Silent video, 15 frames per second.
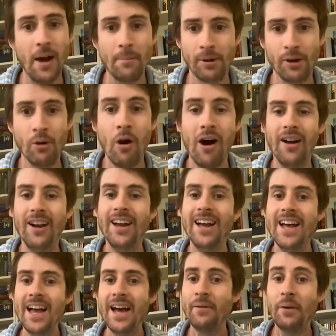happen quite,
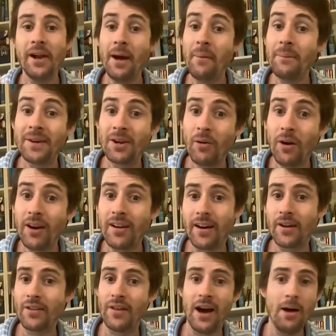it won't happen quite
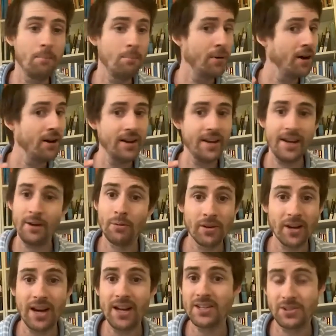like that, but it
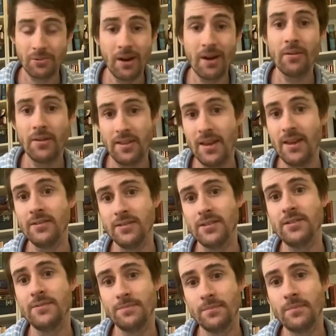will catch you out in the
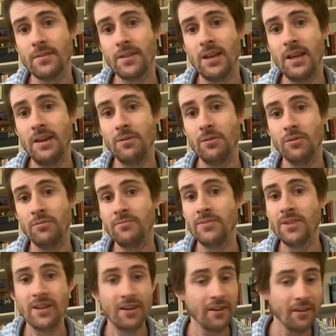end. It will,
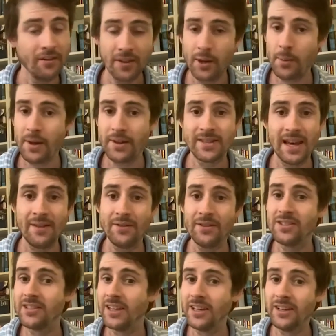you know, you think about
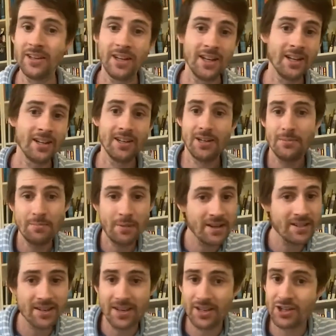David's sin
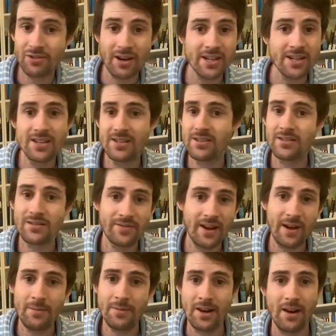basically trashes his
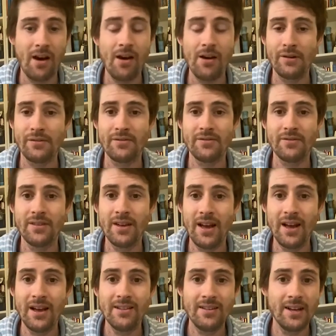family life.
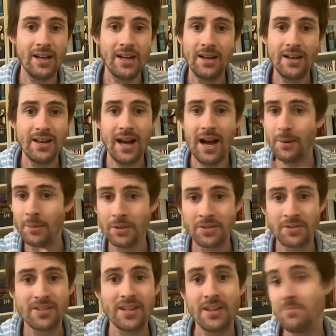Uh,
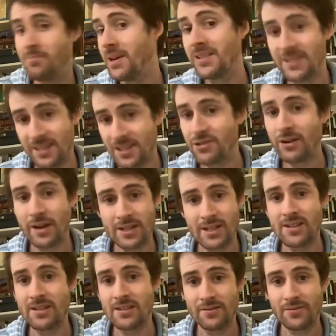Amnon's sin basically
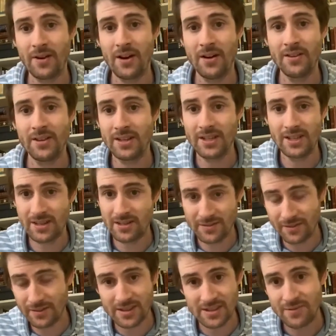trashes his, father,
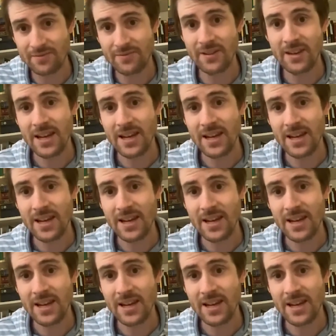his, his,